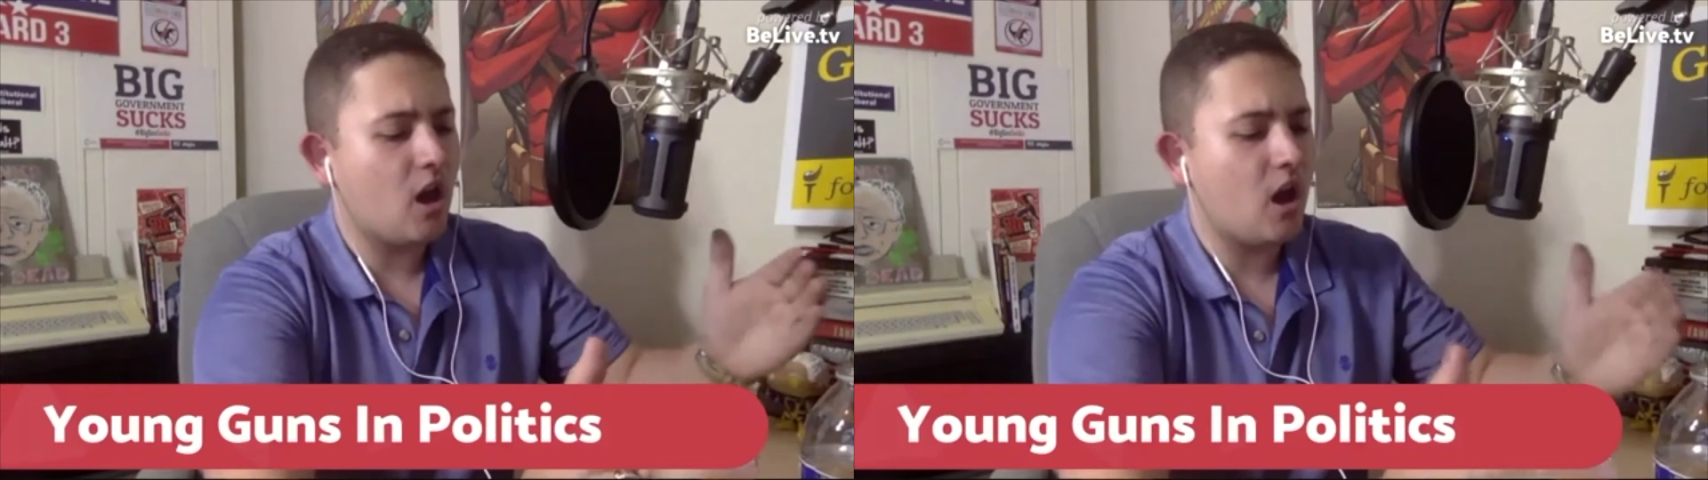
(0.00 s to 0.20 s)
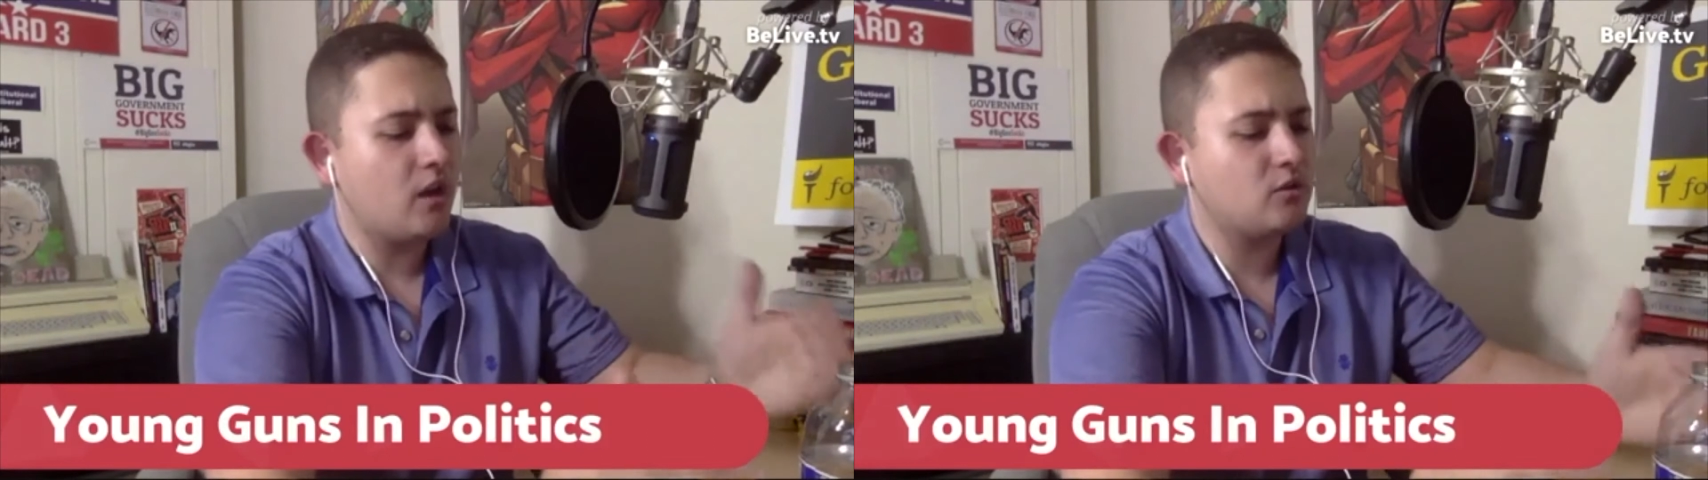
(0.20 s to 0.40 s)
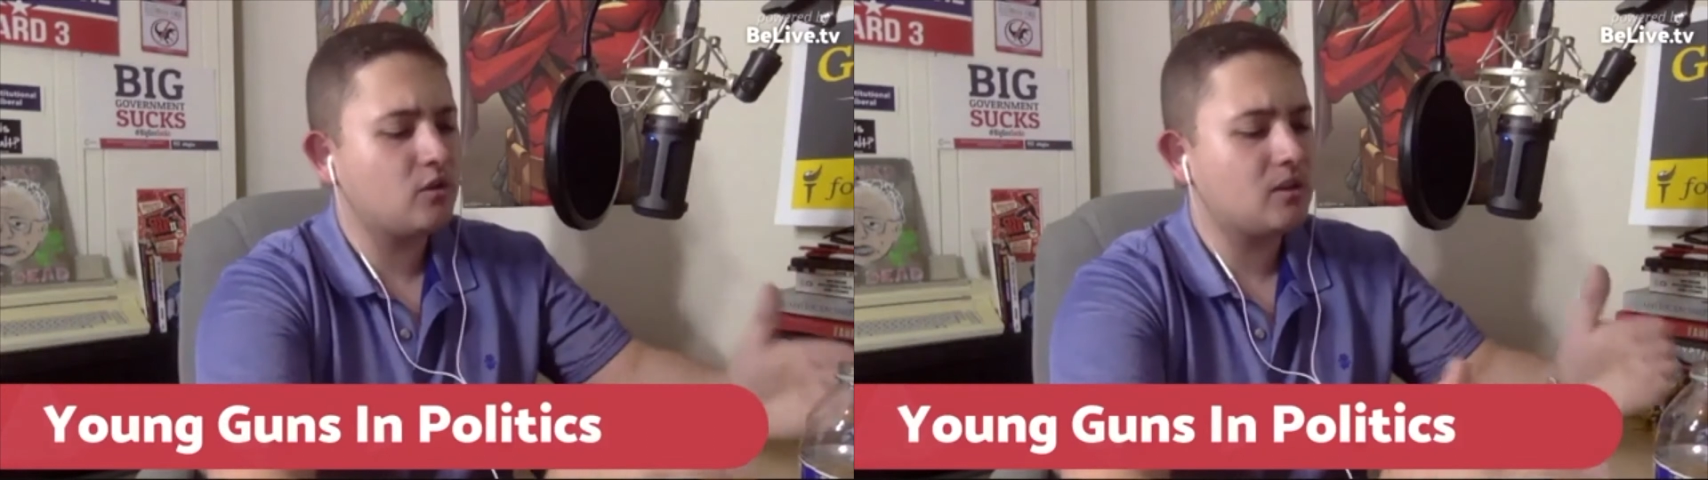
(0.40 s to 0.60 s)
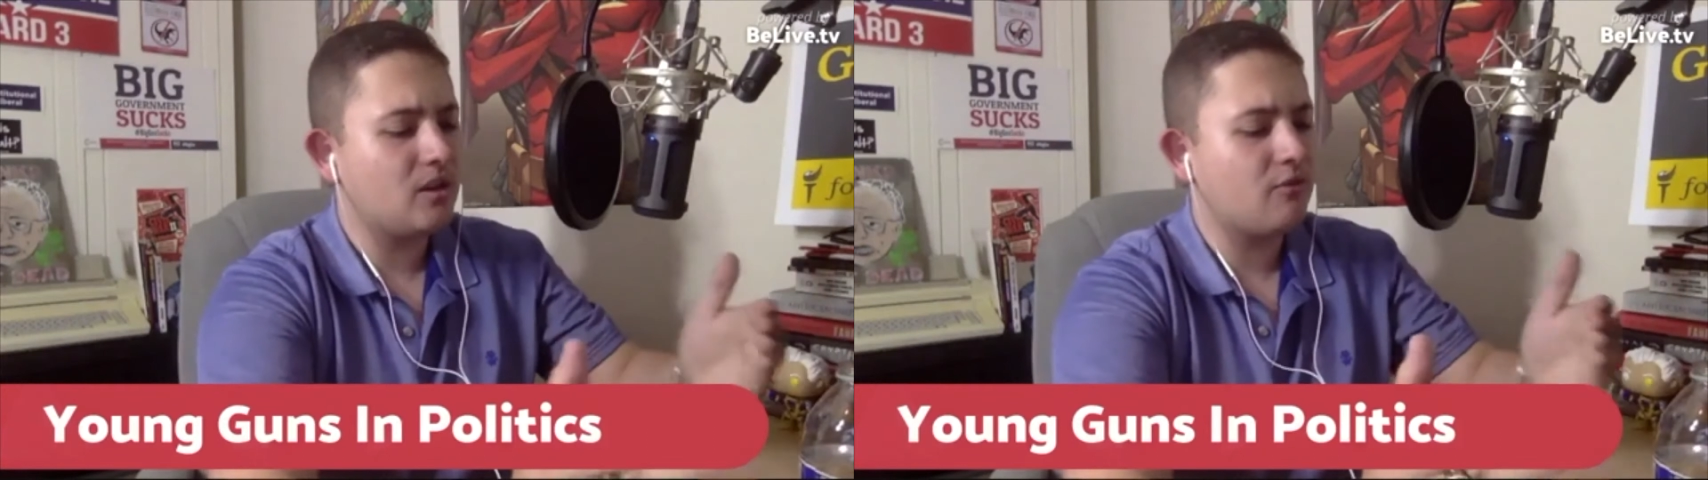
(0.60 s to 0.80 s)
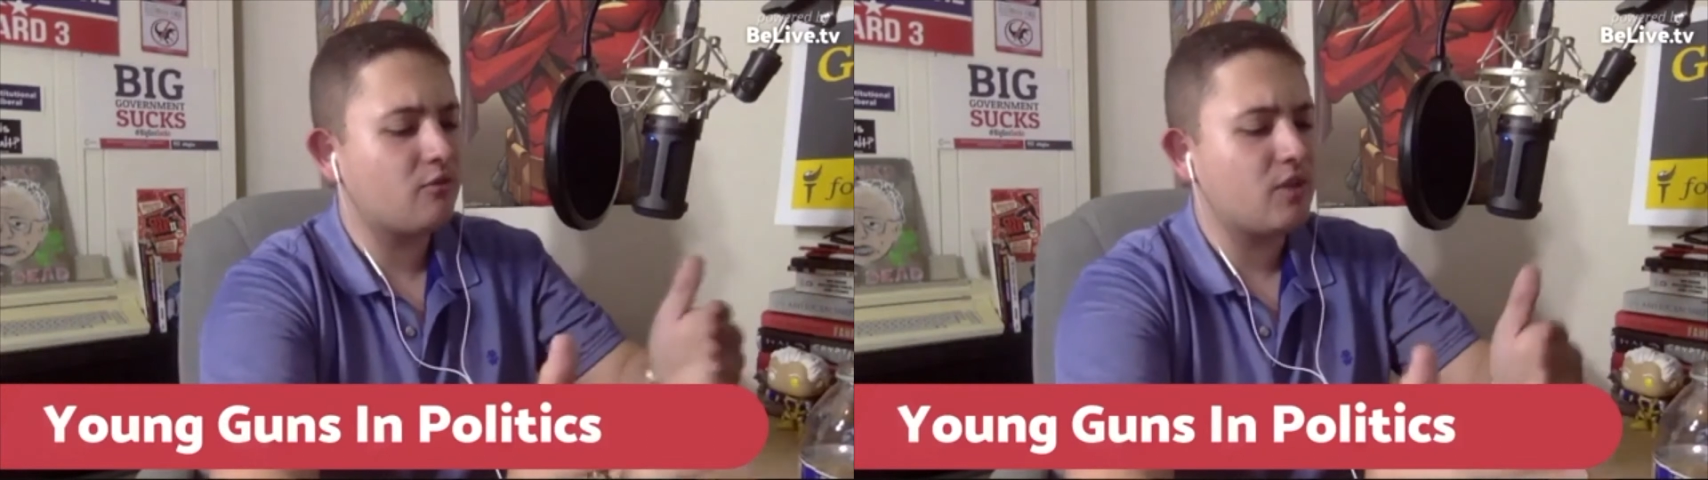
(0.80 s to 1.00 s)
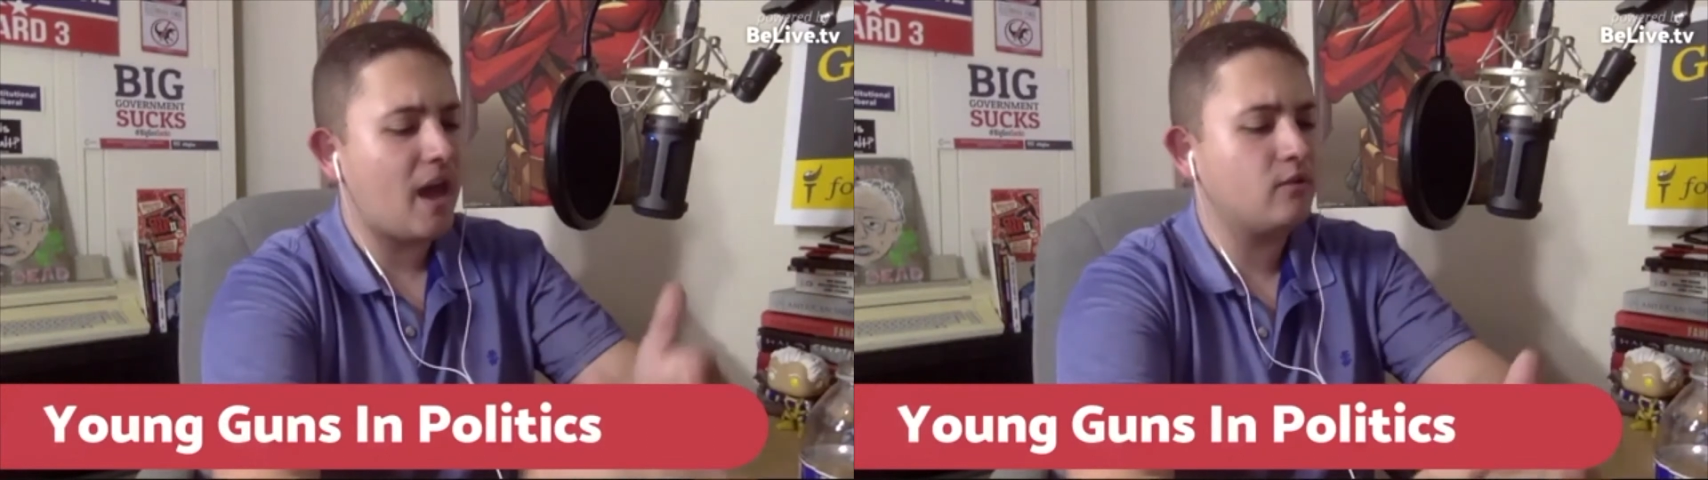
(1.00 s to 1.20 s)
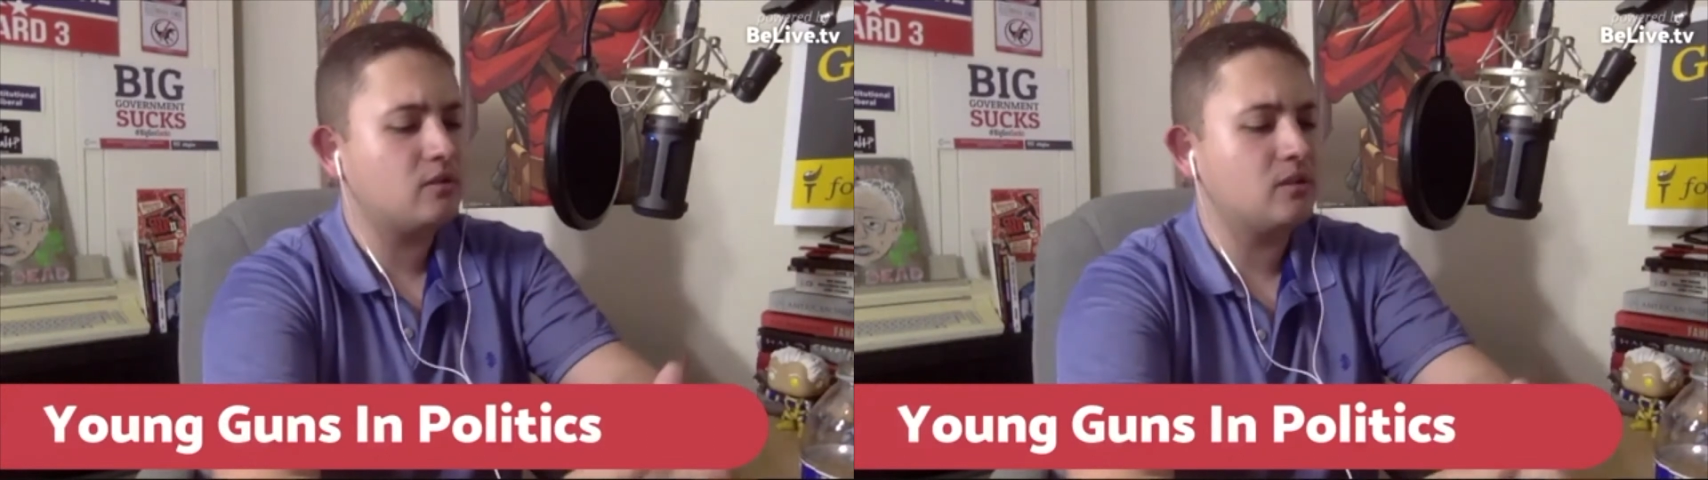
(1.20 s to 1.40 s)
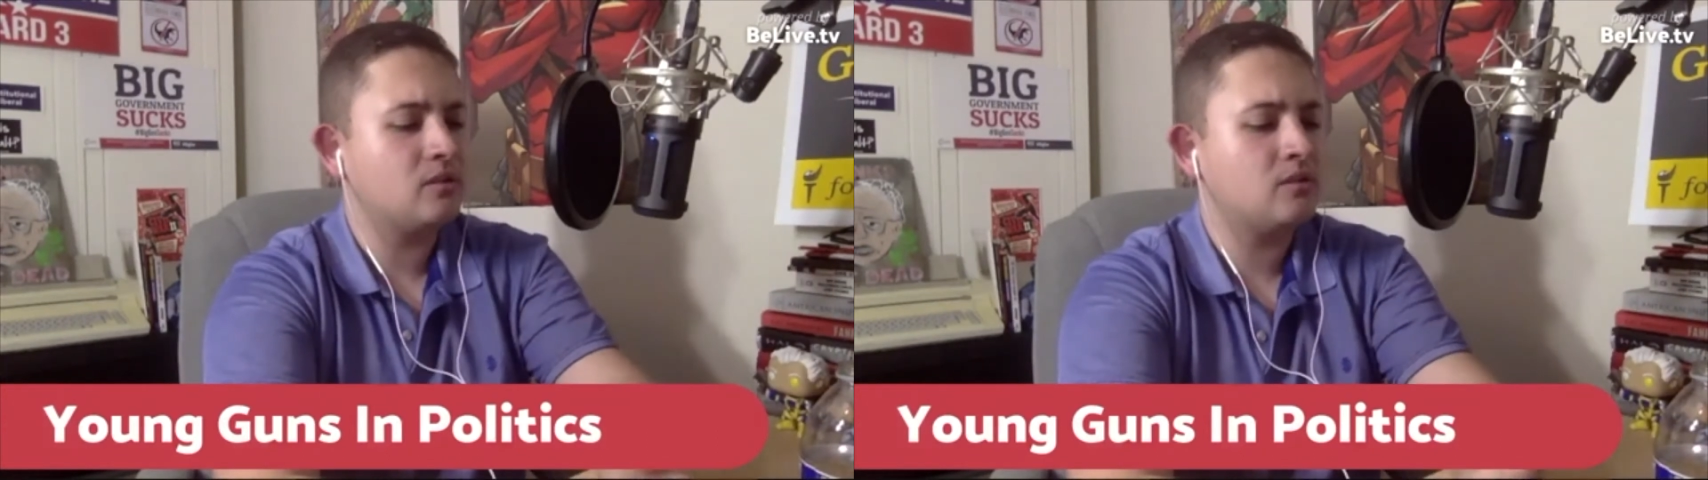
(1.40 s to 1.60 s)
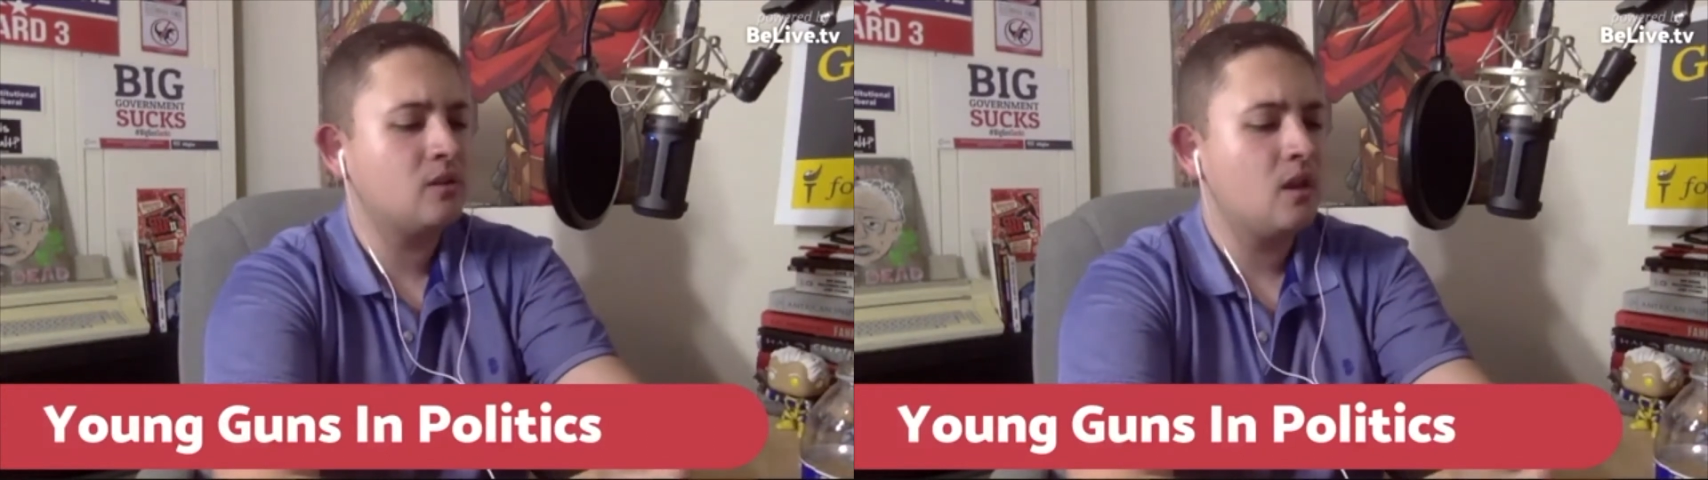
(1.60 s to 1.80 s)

hundreds of thousands